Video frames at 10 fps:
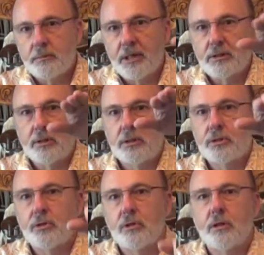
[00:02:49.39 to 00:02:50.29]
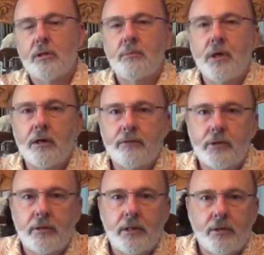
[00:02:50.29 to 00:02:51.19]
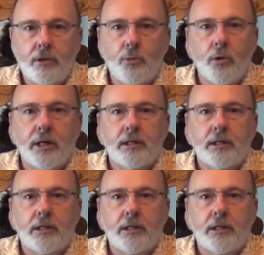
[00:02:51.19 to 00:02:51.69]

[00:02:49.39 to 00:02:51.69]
basically circle above till either you bring